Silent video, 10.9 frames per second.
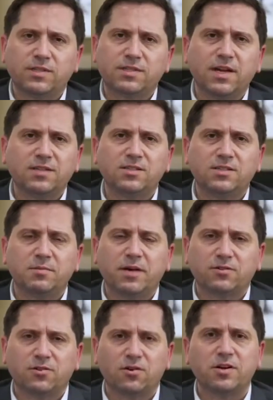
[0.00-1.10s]
it's not just
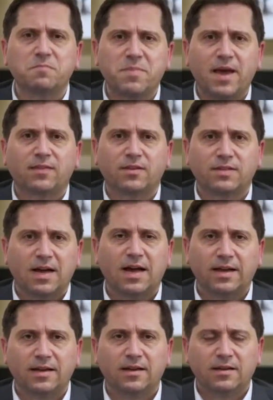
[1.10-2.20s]
about turning back the
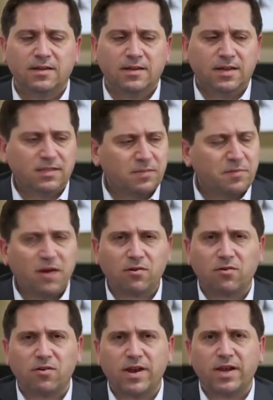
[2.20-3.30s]
tide. It's about
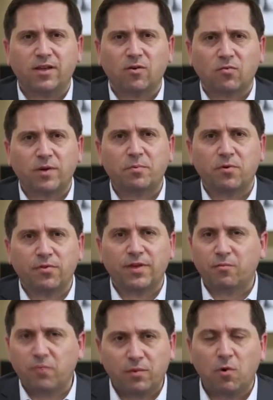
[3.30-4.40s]
creating a ripple
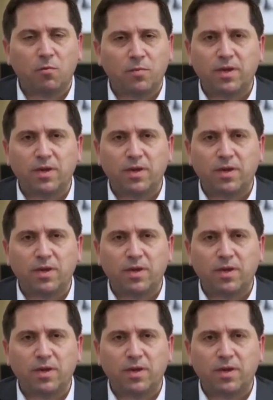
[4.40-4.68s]
that we won't